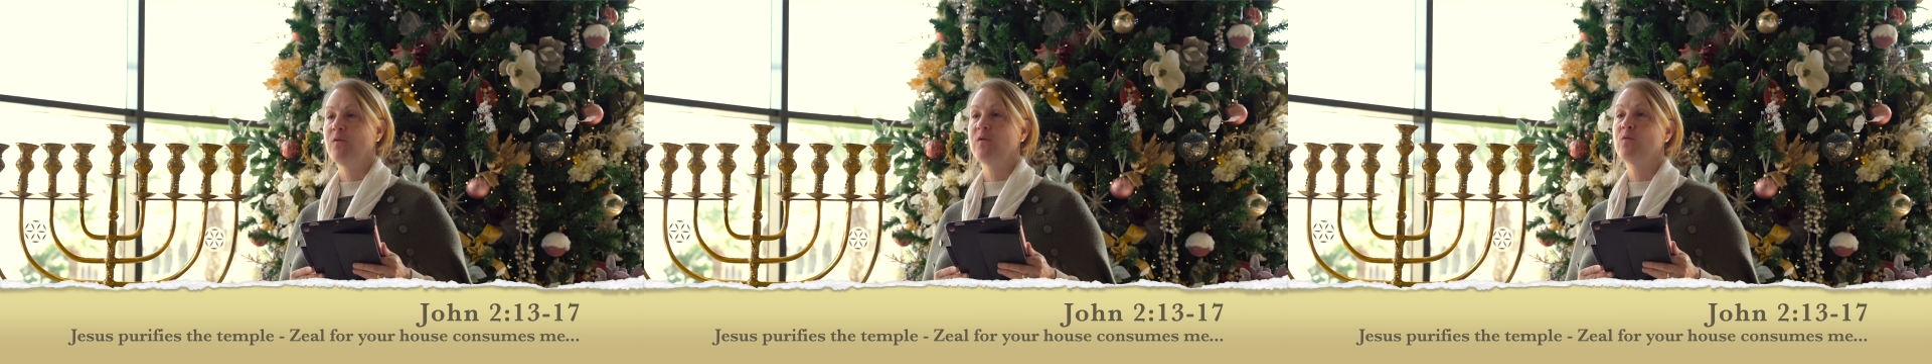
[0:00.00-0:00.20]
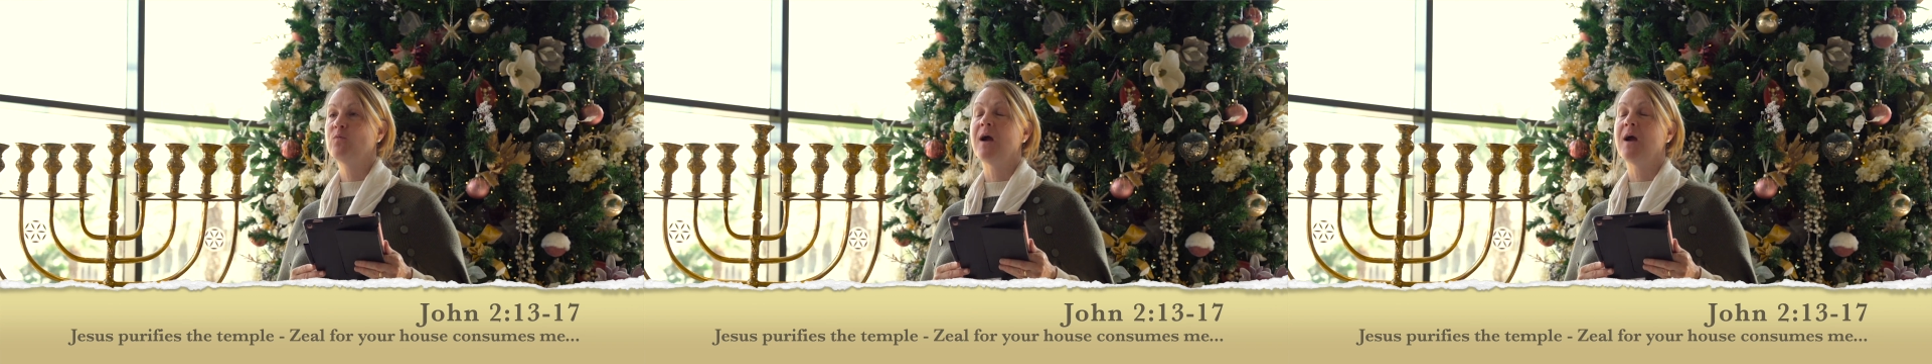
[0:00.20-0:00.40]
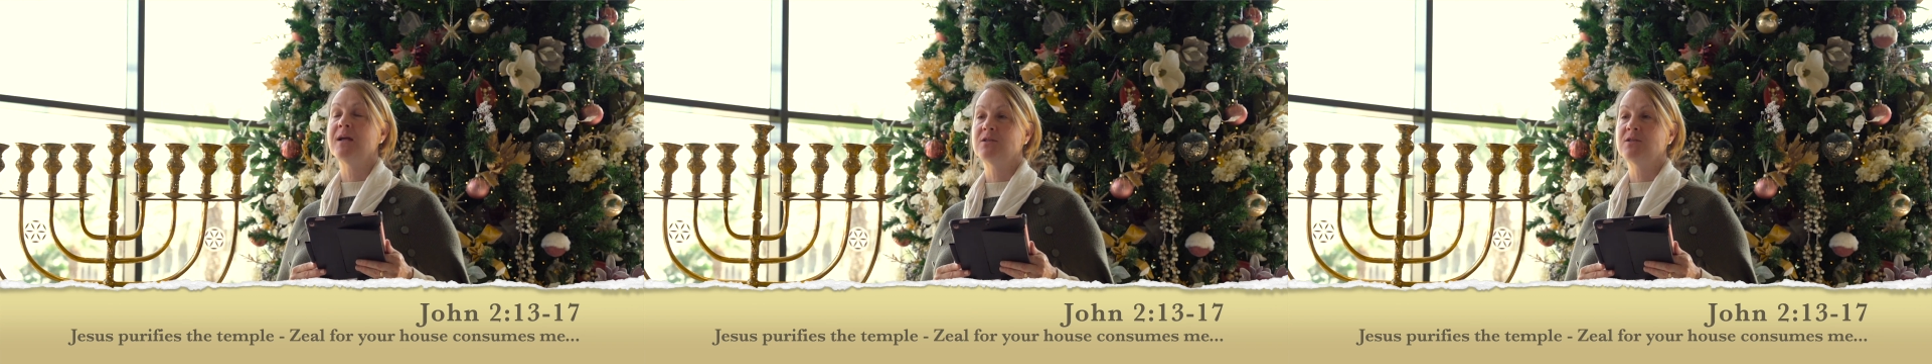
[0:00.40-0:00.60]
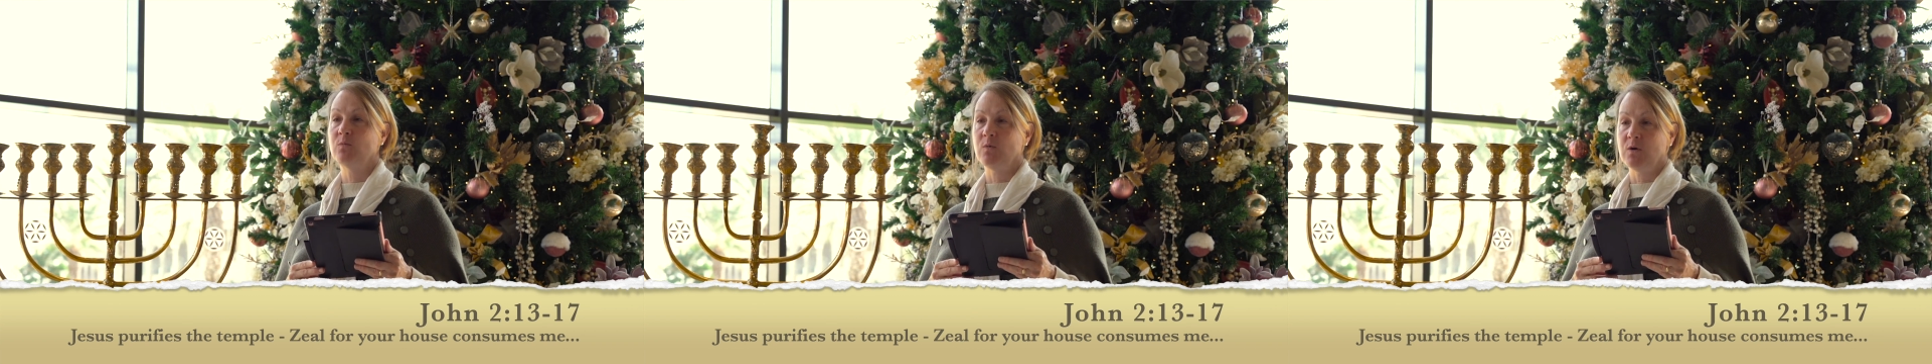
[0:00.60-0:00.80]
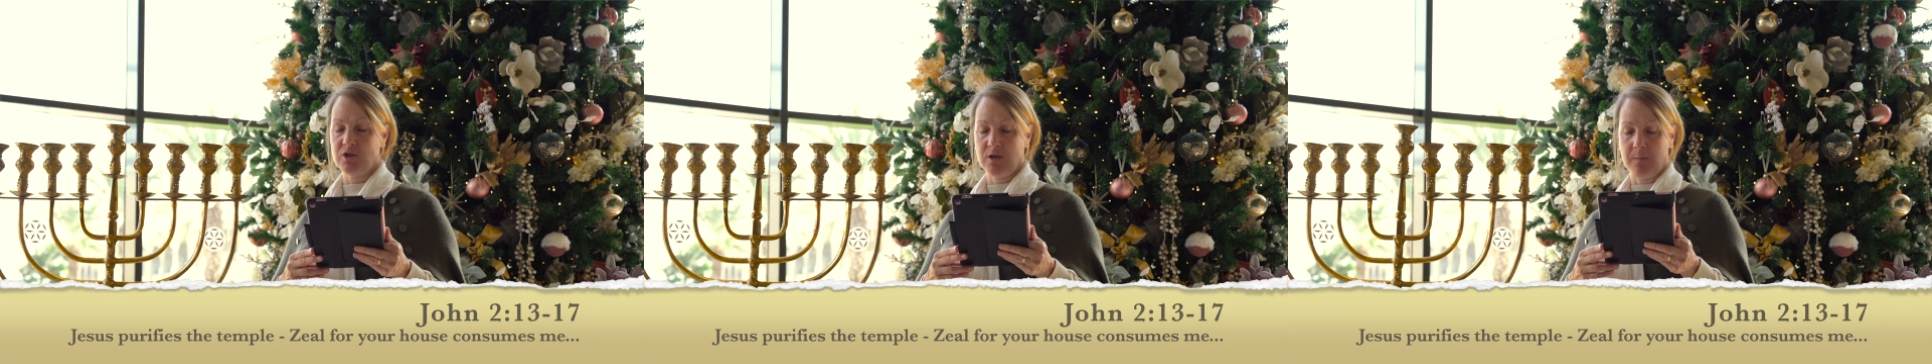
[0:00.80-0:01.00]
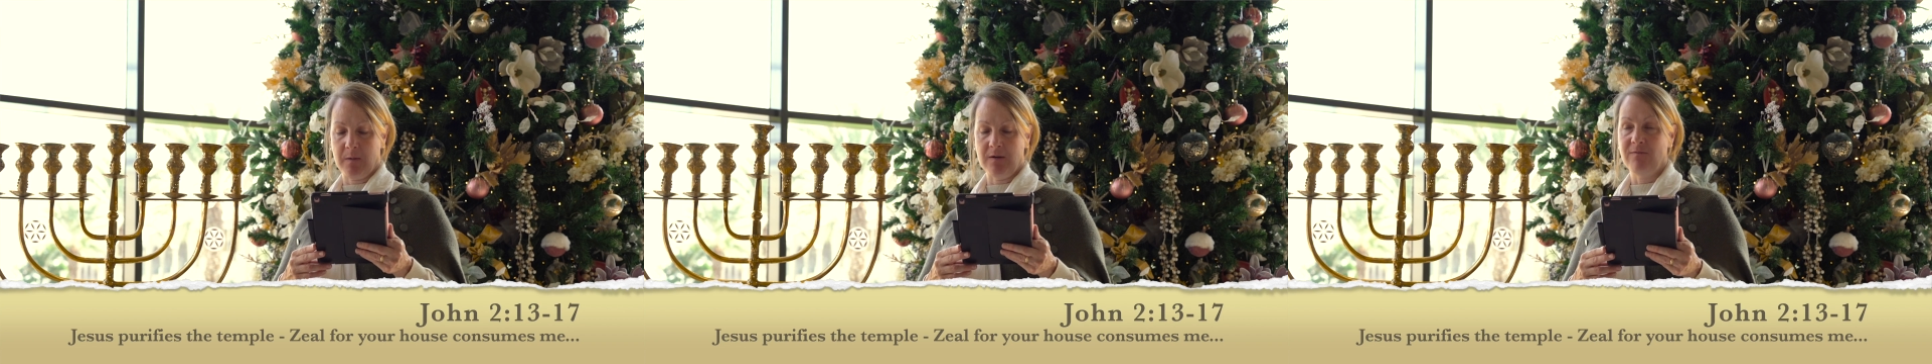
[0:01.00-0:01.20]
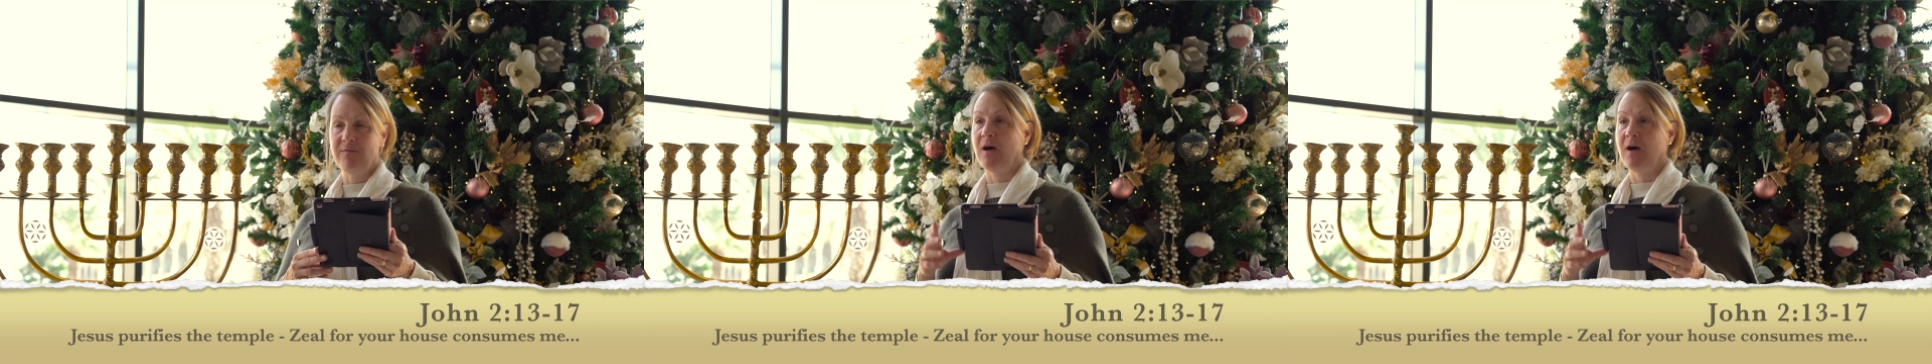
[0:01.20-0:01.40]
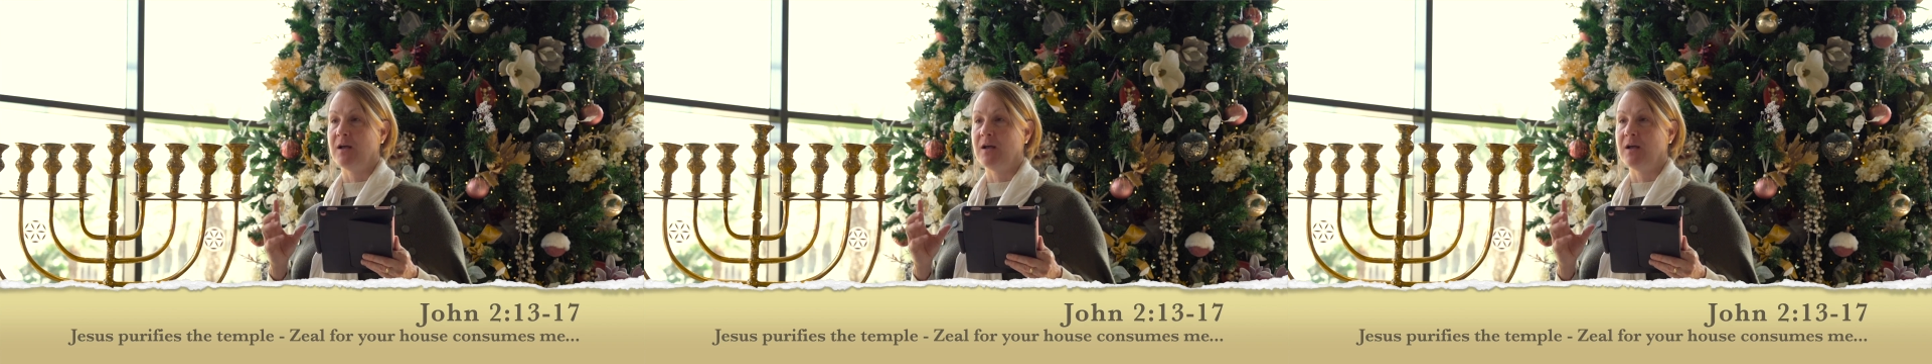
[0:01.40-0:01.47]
for the right to worship and